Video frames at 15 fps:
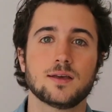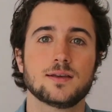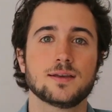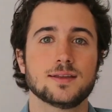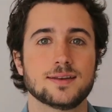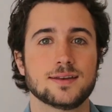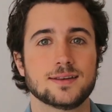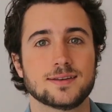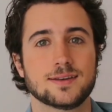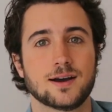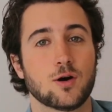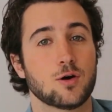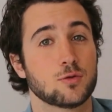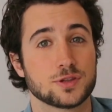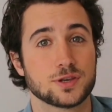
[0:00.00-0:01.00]
in a
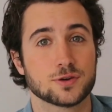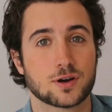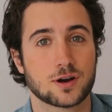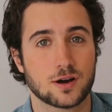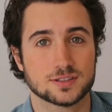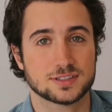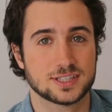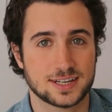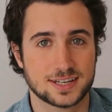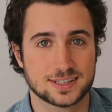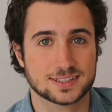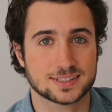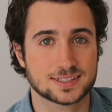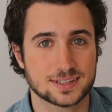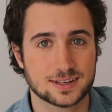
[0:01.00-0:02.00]
whole new
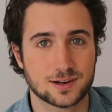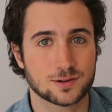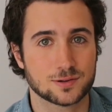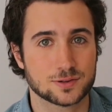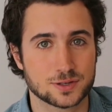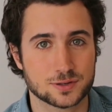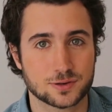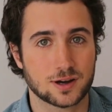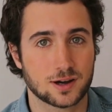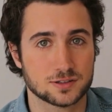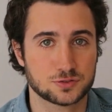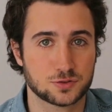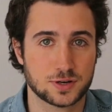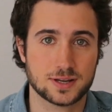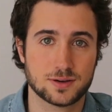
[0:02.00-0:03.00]
continent, in a whole new
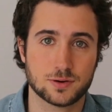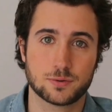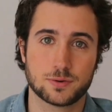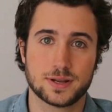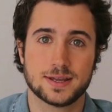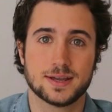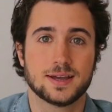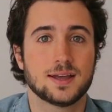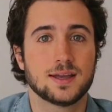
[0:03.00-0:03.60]
country where we